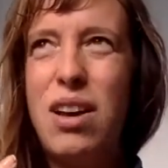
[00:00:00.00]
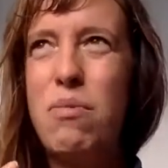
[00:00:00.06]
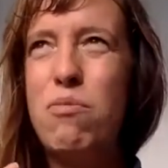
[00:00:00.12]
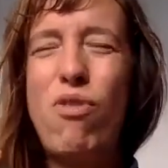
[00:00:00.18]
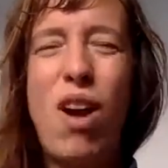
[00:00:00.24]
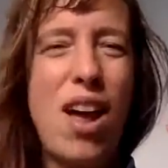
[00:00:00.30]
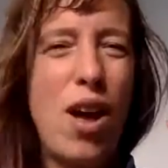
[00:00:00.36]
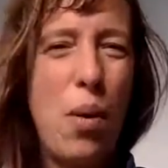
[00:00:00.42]

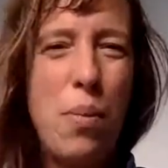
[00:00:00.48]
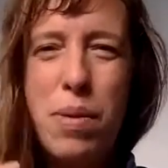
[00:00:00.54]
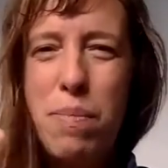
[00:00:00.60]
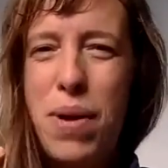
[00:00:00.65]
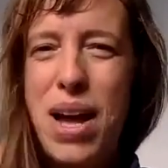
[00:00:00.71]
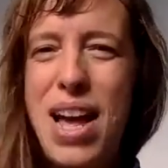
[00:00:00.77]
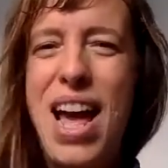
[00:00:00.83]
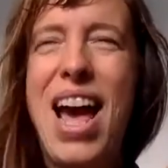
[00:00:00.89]
right up in
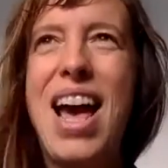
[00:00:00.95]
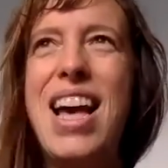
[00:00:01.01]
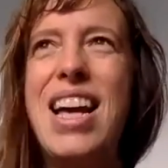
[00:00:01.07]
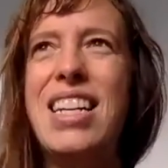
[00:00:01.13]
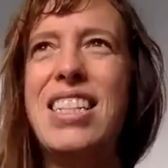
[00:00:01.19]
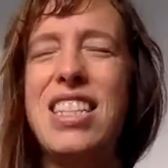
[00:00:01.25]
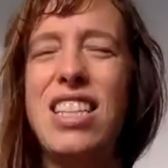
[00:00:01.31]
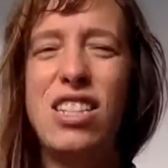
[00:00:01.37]
my
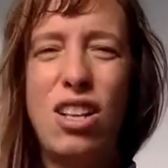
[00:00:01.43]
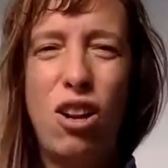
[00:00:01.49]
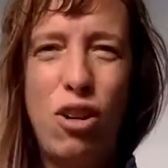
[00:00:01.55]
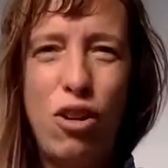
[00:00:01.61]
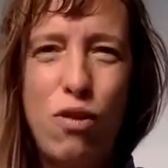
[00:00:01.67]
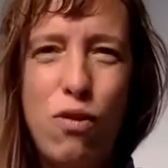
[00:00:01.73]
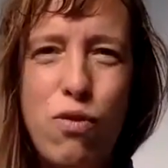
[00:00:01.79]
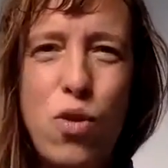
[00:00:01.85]
head. There's a
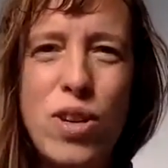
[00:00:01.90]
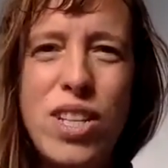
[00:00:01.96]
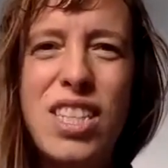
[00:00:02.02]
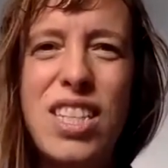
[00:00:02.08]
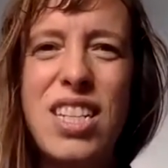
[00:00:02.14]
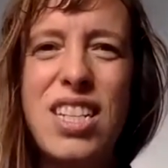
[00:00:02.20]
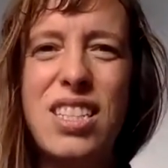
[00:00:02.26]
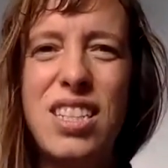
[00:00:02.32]
lot of
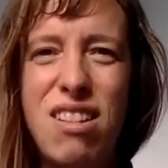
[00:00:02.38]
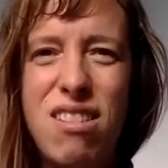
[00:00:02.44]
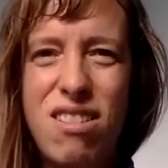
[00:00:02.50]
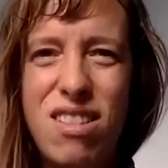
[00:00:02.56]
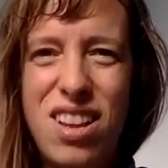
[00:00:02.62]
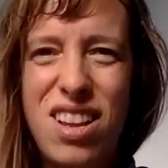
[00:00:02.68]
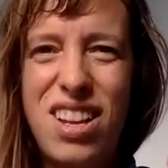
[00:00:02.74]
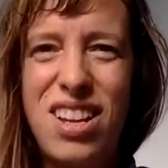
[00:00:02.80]
voices
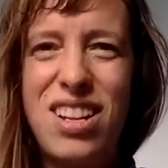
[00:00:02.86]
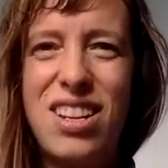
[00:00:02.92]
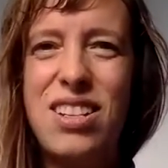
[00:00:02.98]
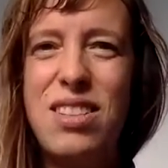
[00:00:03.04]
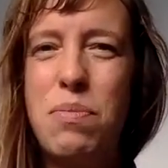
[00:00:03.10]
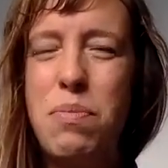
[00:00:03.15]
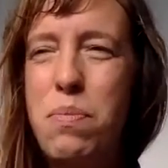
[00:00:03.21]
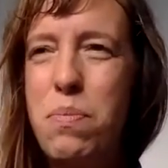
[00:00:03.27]

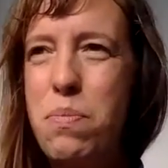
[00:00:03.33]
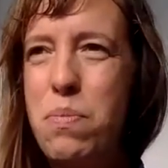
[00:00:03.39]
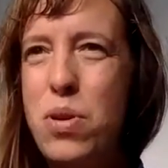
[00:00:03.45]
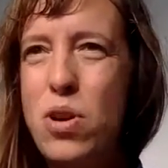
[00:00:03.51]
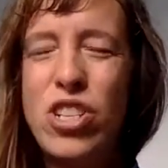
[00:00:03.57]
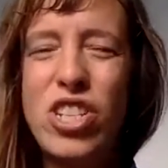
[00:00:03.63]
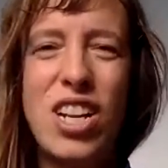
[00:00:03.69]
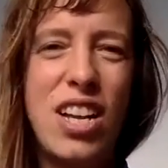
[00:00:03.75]
and
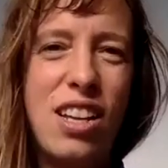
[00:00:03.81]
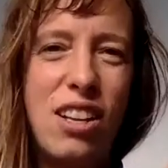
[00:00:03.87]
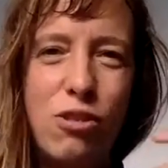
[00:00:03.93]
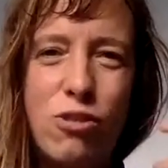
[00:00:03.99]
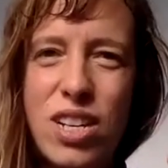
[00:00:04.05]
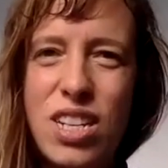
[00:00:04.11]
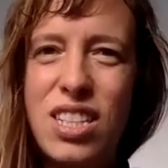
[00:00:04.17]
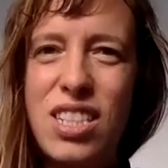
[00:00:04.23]
pushing and
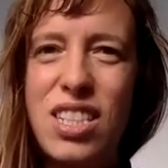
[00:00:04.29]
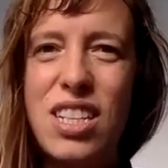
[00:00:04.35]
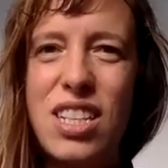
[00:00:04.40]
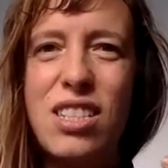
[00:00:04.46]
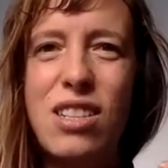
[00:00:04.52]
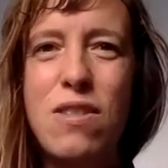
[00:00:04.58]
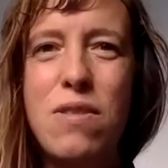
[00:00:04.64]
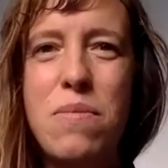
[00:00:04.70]

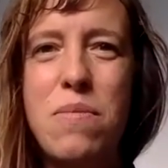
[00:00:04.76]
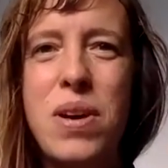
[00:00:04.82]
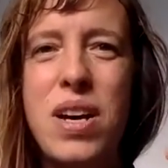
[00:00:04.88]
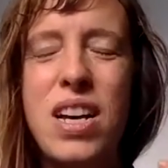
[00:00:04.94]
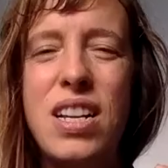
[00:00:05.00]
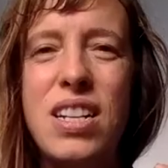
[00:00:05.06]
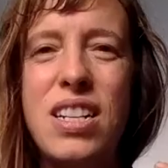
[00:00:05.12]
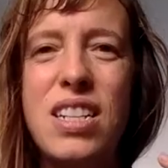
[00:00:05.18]
criticism,
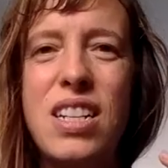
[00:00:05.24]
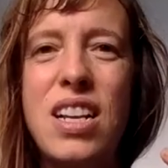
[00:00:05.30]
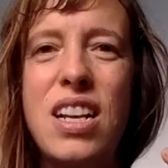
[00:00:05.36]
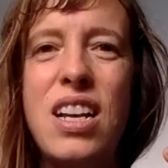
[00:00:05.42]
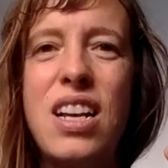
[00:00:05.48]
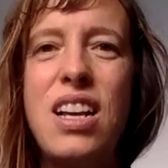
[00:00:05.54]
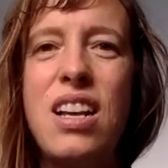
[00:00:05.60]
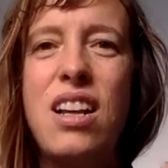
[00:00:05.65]
and
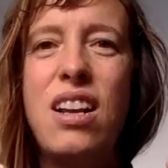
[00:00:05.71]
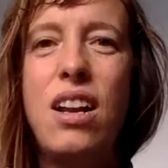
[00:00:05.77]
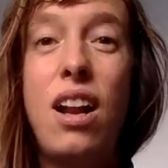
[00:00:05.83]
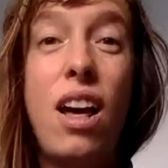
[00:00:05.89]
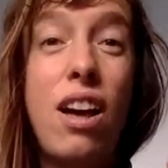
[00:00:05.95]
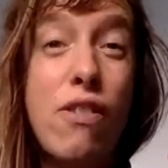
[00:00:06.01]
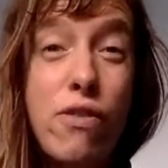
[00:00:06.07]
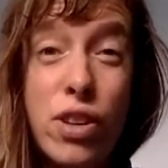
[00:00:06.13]

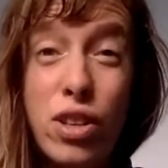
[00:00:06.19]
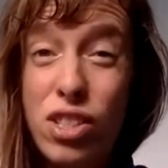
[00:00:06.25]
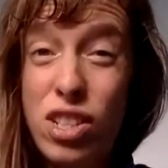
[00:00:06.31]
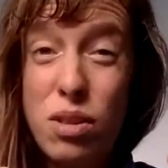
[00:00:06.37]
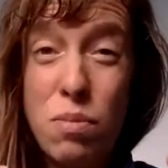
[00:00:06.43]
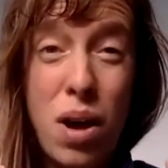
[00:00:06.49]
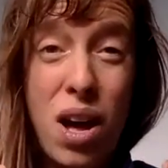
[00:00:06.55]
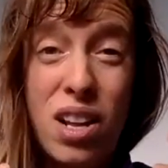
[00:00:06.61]
life feels
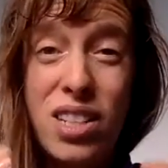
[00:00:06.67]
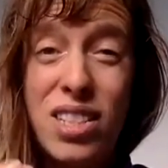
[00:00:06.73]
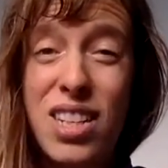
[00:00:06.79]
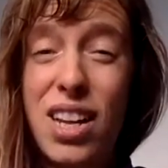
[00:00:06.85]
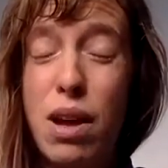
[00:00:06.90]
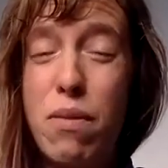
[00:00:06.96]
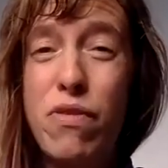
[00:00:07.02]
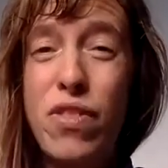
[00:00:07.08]

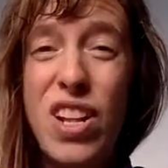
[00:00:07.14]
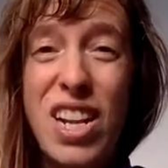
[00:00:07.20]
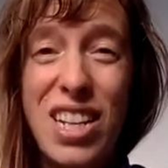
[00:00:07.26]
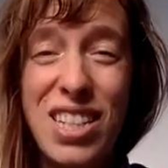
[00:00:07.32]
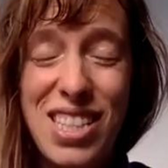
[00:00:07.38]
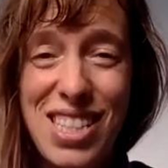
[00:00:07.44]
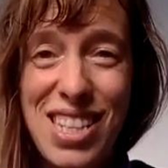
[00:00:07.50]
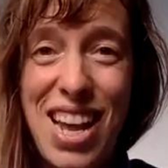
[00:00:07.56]
demanding. I'm
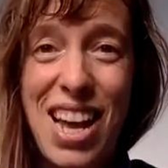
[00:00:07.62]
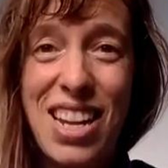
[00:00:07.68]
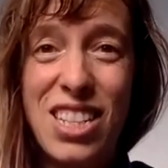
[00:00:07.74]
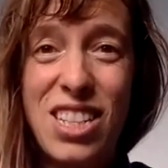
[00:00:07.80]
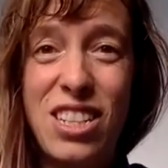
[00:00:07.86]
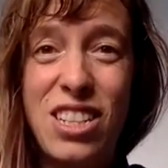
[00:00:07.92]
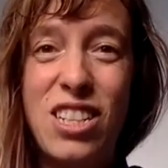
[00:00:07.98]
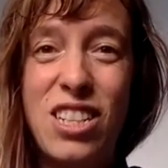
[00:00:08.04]
feeling
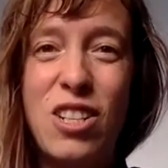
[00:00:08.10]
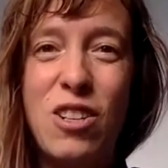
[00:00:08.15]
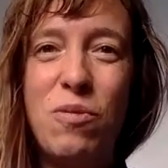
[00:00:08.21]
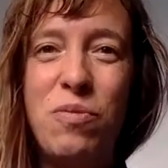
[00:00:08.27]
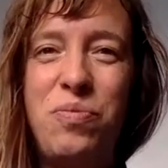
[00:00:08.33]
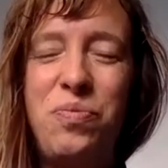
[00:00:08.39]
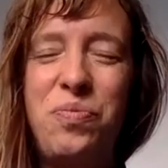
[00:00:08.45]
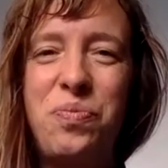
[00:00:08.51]
scattered.
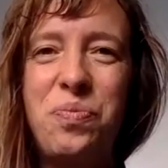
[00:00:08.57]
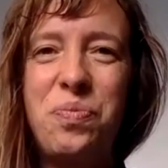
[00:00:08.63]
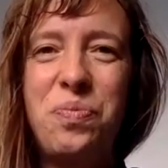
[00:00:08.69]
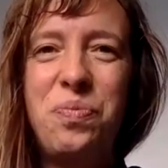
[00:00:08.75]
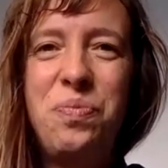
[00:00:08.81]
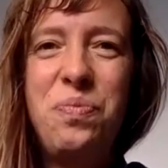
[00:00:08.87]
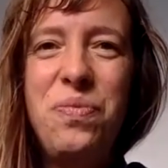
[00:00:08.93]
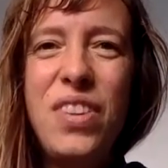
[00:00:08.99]

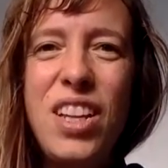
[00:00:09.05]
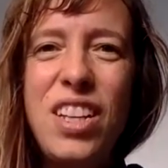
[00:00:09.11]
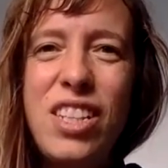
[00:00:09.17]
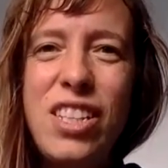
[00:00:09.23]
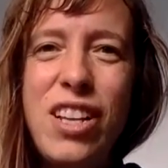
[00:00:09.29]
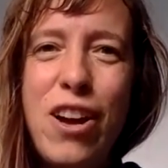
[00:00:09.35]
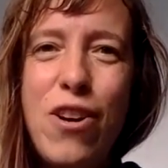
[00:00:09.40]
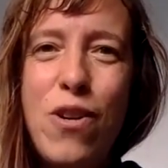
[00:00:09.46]

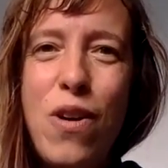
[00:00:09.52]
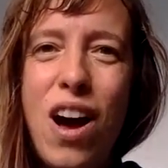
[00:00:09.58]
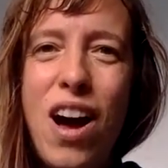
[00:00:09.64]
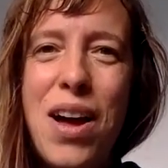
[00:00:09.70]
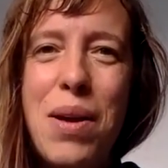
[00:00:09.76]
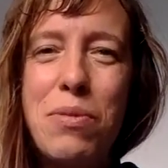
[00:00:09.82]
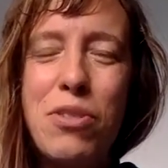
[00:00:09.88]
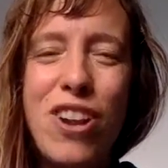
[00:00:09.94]
So
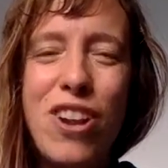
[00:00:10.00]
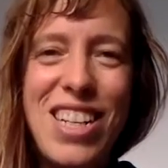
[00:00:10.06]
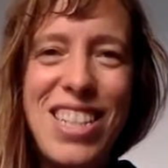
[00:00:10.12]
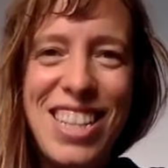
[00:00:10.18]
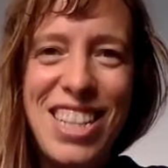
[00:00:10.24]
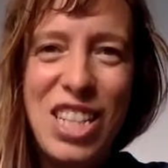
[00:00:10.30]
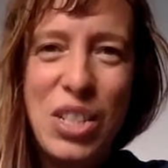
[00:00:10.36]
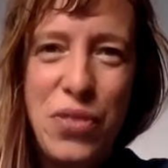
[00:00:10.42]
I'm
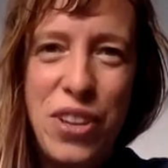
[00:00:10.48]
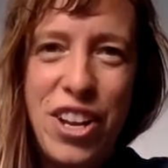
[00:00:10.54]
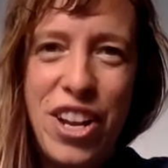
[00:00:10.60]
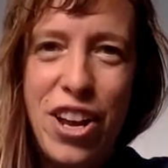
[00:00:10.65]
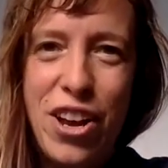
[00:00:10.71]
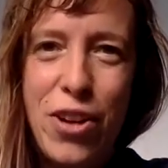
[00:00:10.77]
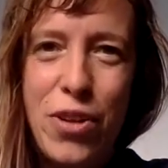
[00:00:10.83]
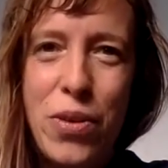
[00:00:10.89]
creating this
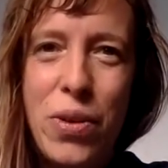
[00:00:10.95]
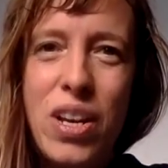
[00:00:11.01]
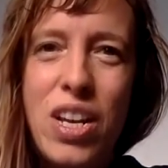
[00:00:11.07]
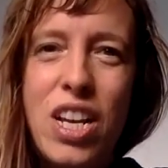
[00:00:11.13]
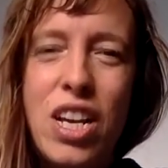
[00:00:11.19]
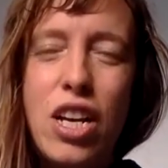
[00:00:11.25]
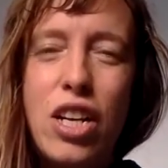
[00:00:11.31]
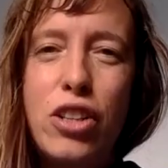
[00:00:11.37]
video
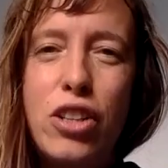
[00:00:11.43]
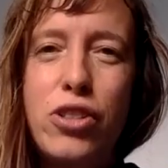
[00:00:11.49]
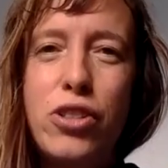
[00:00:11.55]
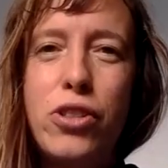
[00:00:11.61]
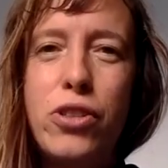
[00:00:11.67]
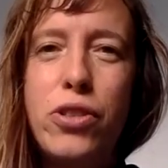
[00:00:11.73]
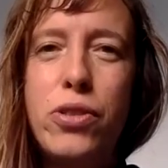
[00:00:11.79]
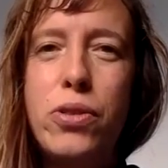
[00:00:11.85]

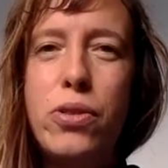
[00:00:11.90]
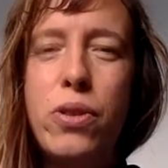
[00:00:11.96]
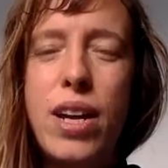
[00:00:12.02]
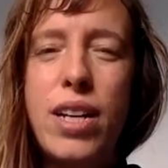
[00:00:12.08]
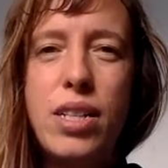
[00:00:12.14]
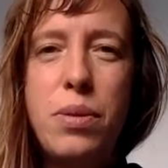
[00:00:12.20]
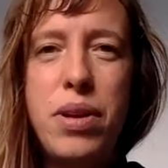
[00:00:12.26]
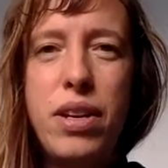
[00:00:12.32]
to
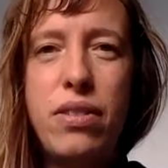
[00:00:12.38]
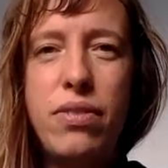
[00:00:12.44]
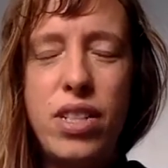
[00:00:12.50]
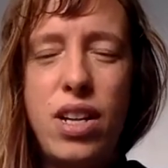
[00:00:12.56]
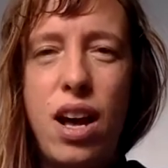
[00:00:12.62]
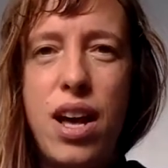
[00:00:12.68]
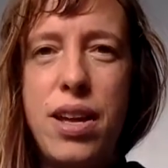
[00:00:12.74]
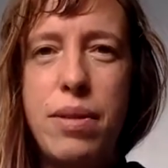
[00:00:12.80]
create a bit of
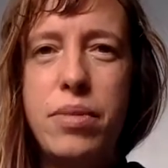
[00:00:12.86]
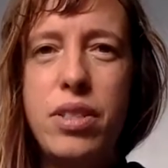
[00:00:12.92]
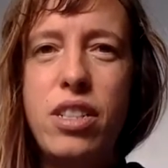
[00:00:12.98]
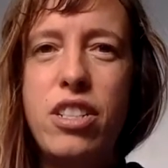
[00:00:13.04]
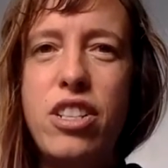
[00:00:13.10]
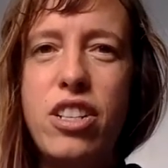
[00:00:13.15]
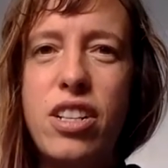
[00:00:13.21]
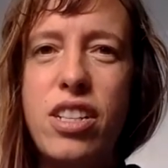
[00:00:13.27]
time
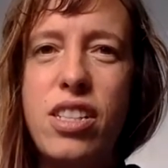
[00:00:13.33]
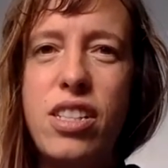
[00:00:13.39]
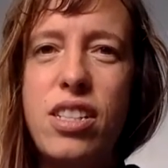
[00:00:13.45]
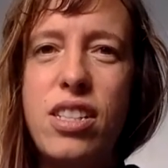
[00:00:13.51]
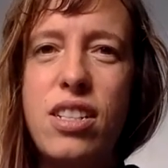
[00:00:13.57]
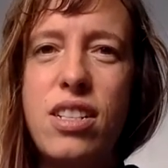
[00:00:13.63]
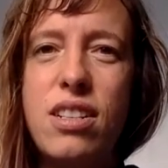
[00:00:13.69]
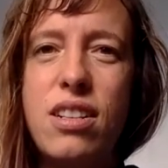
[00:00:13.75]
to
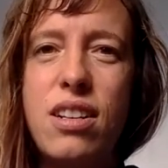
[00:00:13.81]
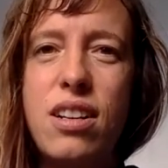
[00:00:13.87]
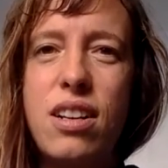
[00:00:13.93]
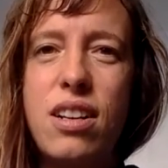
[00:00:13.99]
just